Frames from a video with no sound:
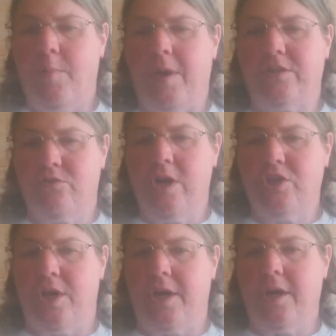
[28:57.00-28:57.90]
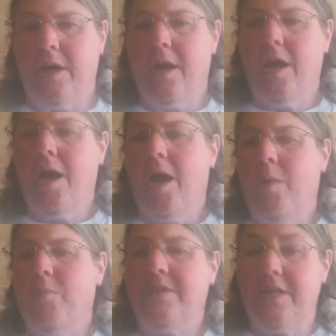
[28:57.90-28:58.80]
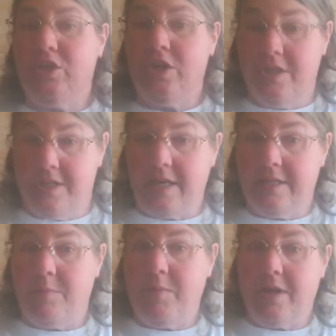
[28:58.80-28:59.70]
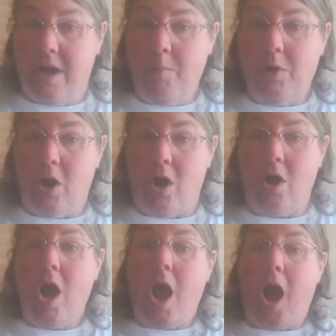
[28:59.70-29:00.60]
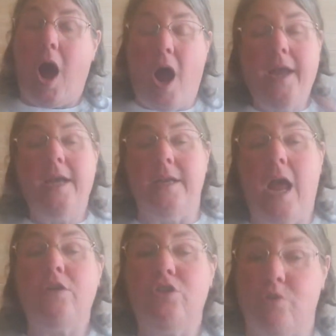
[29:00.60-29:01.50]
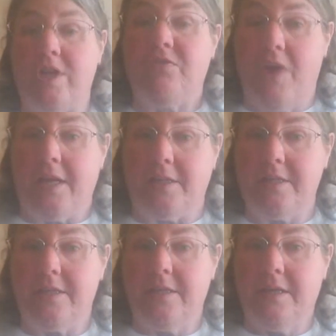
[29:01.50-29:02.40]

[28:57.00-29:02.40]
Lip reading: about stretching. But since she sent me the come along, I can now stretch fence.